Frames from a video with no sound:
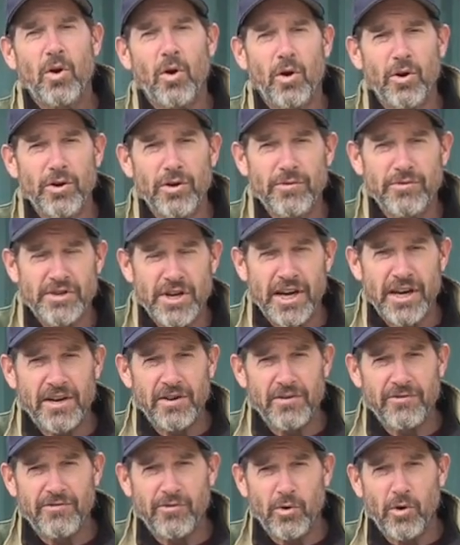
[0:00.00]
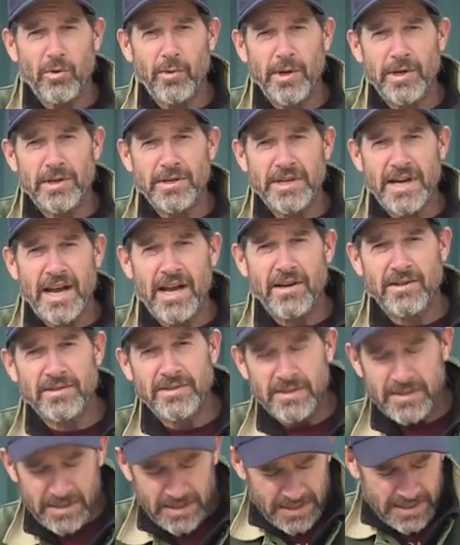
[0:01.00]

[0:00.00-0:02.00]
or you've taken a four-wheeler down,